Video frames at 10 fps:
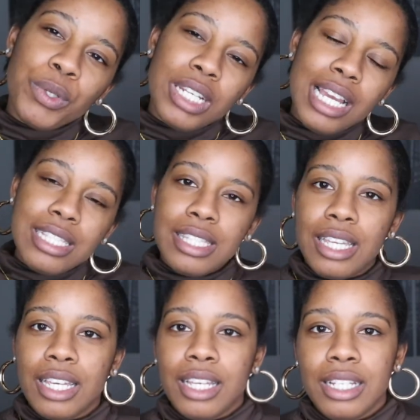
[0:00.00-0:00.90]
What do you guys
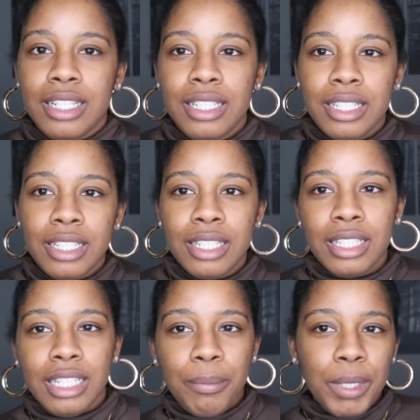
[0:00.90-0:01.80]
think?
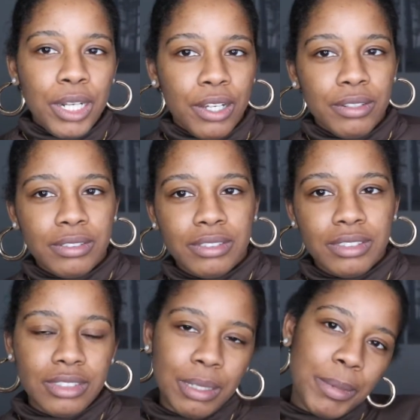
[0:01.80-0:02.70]
Let me know.
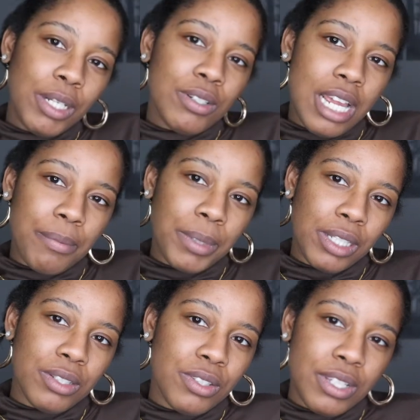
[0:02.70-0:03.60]
Let me know down
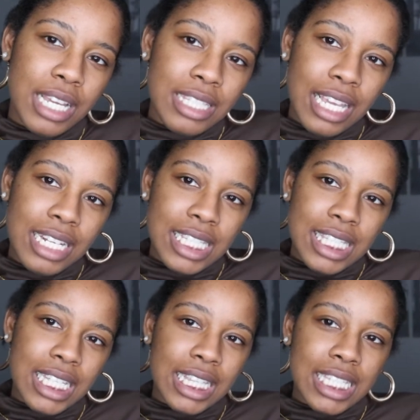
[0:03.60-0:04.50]
below. Do you guys kind of
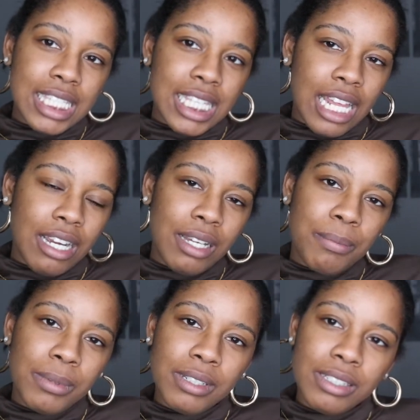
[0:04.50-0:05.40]
see this
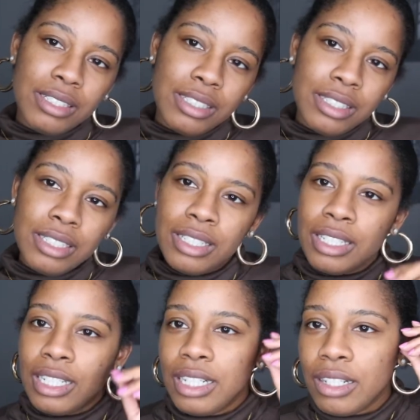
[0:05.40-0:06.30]
setup?
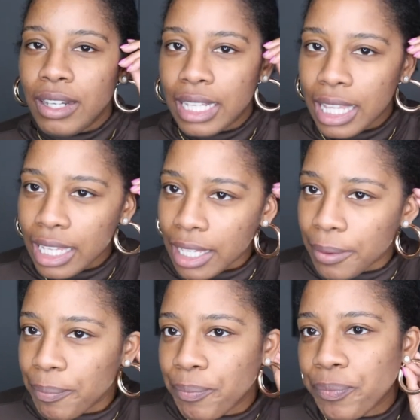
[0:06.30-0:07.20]
I don't know. I like
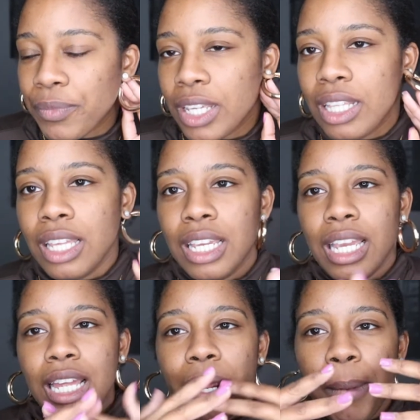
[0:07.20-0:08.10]
it. I like
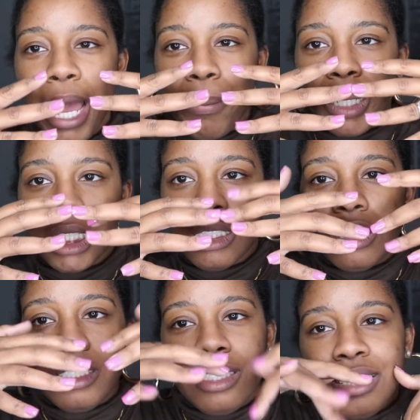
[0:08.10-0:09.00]
it and I'm happy.
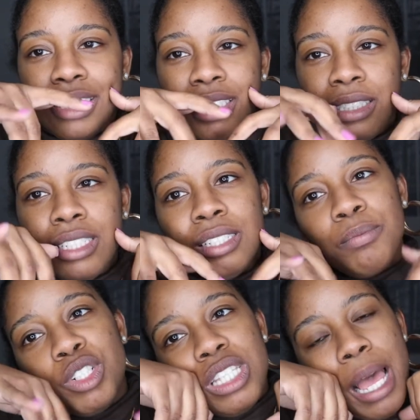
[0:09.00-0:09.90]

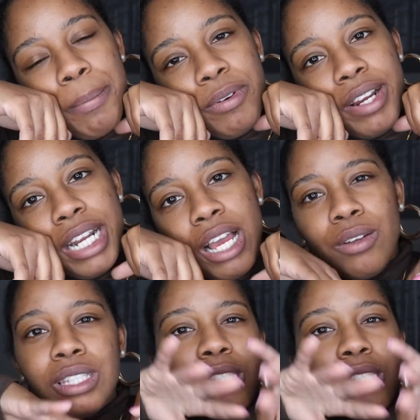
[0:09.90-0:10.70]
I'm just happy right now.